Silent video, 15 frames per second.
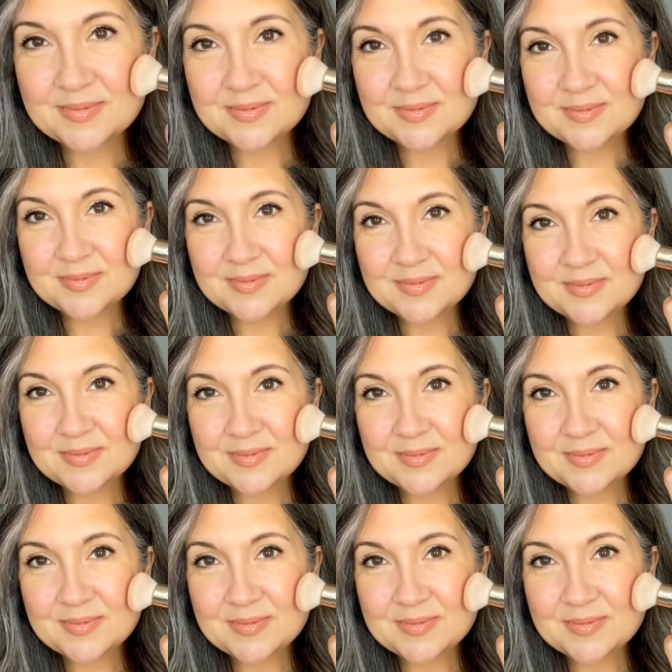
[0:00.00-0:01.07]

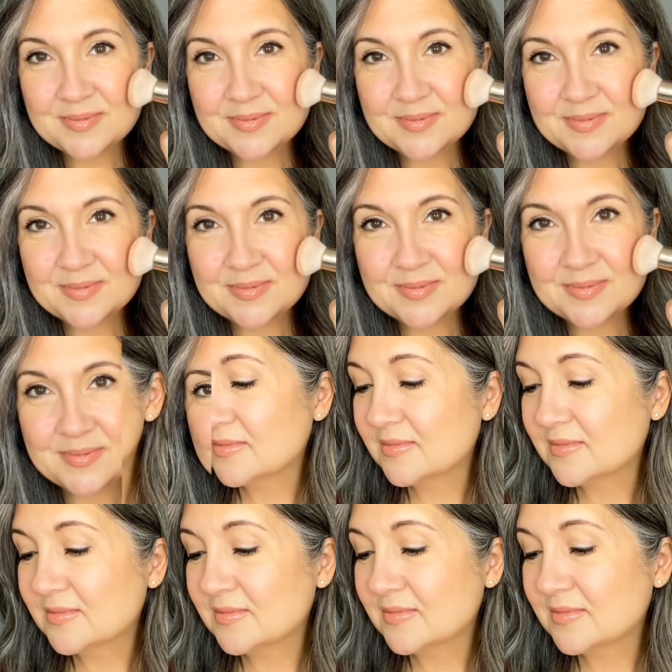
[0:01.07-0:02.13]

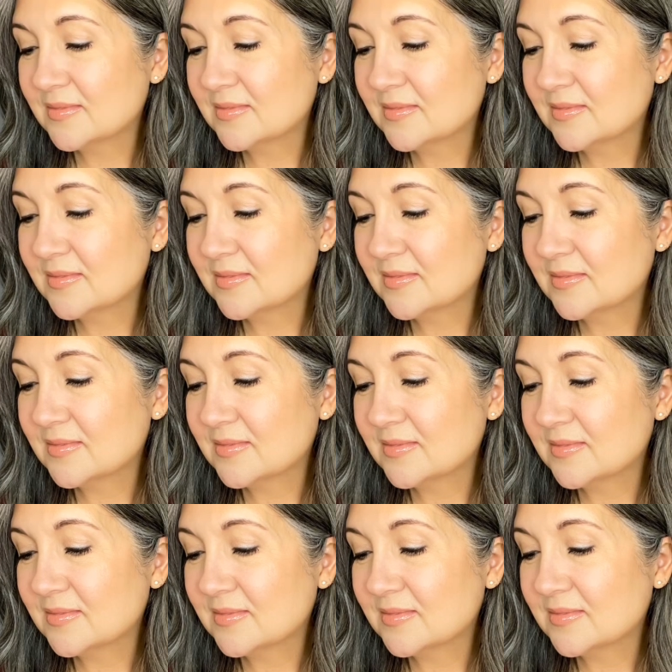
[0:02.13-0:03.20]

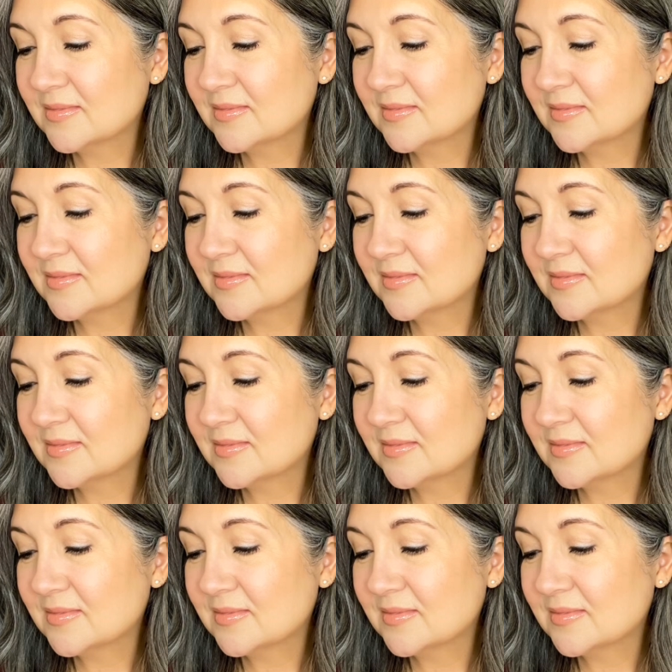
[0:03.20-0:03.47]
Nobody speaks.